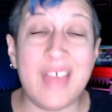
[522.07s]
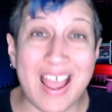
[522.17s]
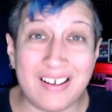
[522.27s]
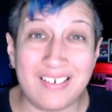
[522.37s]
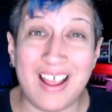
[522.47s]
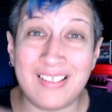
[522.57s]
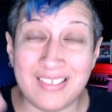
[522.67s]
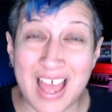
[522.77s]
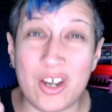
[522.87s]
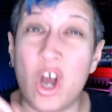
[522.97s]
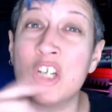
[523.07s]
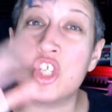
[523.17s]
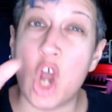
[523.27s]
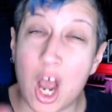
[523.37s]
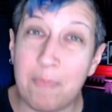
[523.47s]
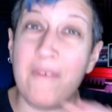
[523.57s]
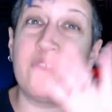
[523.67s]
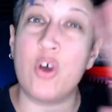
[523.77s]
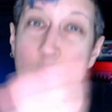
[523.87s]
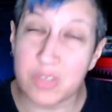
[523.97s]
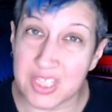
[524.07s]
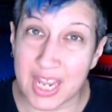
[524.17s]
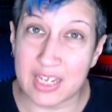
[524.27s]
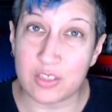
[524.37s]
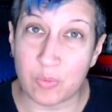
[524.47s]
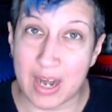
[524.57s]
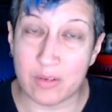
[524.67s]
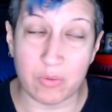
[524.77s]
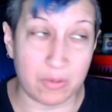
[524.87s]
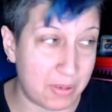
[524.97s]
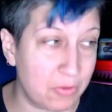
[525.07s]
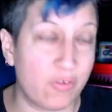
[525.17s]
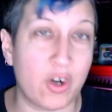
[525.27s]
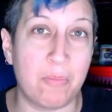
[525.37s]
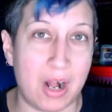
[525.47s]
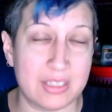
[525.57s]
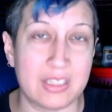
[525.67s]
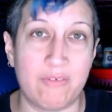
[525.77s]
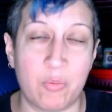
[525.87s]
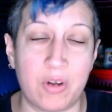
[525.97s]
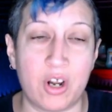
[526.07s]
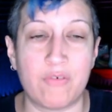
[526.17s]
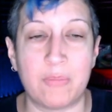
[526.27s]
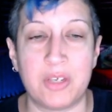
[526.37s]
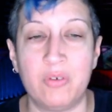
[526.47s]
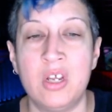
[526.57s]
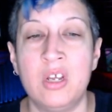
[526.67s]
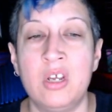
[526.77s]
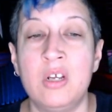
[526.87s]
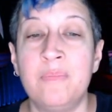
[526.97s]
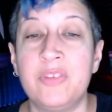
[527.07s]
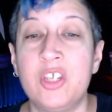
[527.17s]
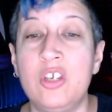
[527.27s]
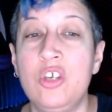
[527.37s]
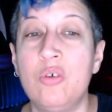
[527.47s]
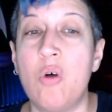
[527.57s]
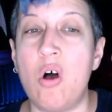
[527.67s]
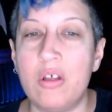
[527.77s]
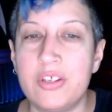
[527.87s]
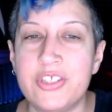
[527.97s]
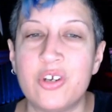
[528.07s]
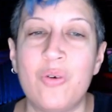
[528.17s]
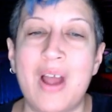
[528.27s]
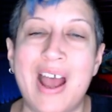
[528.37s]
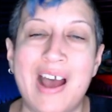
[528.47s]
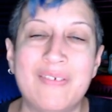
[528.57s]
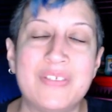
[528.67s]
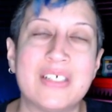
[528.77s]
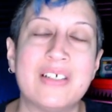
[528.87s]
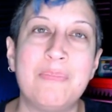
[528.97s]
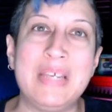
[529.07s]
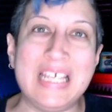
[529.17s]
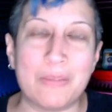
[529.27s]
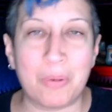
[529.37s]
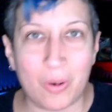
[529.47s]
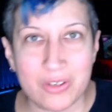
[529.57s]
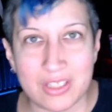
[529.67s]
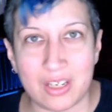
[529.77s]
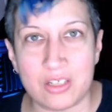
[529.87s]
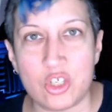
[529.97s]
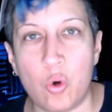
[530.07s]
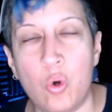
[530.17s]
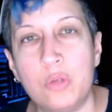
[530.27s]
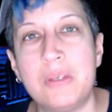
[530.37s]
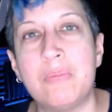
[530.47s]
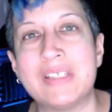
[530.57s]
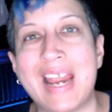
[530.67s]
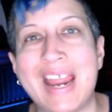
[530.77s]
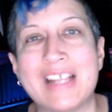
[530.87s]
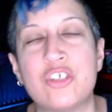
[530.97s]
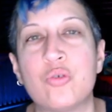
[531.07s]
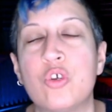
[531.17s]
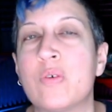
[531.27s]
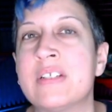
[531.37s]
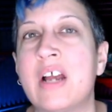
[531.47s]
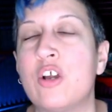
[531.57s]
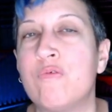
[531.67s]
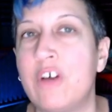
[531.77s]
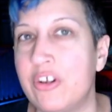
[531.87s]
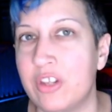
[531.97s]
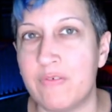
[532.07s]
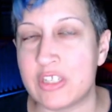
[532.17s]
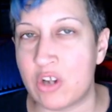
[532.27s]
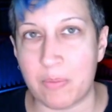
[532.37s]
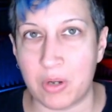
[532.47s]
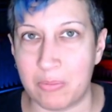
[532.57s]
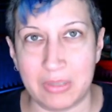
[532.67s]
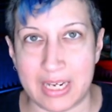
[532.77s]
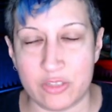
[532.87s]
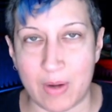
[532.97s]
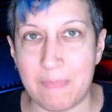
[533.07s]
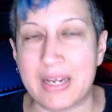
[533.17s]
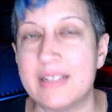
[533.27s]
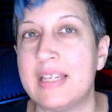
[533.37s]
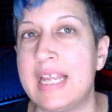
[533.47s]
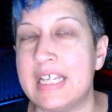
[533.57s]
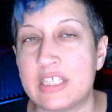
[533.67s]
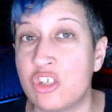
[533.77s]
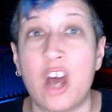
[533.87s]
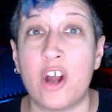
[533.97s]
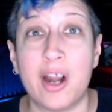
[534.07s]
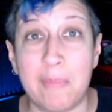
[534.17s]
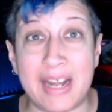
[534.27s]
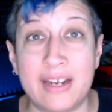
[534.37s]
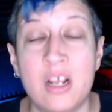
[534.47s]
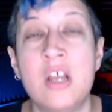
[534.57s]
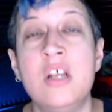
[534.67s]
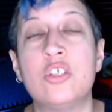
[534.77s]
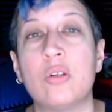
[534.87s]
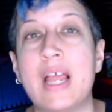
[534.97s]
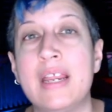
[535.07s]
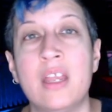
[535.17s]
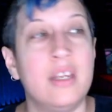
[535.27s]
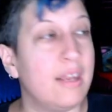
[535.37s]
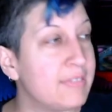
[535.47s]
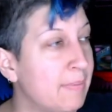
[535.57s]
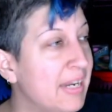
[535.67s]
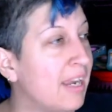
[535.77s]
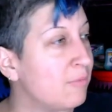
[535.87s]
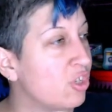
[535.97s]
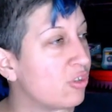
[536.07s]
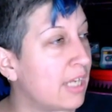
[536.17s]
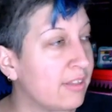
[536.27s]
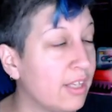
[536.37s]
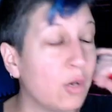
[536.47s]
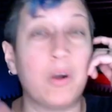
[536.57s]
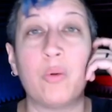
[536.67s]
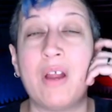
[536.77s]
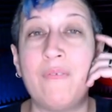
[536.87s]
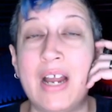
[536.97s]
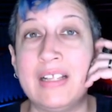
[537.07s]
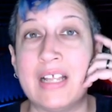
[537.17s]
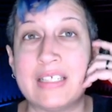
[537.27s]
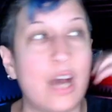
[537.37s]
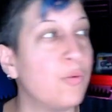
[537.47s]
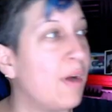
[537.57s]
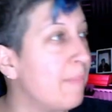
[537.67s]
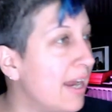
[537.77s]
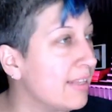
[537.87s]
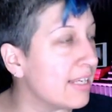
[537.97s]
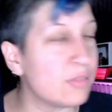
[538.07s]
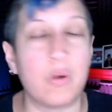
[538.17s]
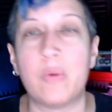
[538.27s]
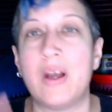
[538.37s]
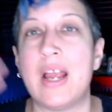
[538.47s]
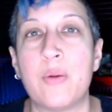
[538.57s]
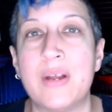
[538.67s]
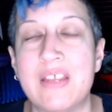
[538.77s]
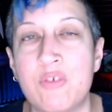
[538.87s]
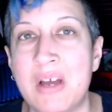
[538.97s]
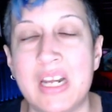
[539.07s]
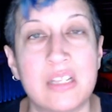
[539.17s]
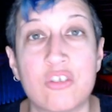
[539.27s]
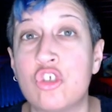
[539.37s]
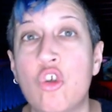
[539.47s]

And then, and then on top of those things, right, where people have already bought stuff and whatnot from you, you also have to be the person to hold people's hands through your entire funnel if it's not put in place, right? Because it's not automated. So like if somebody comes to your site and they're like, where do I find this? How do I buy this? What do I, how do I give you money?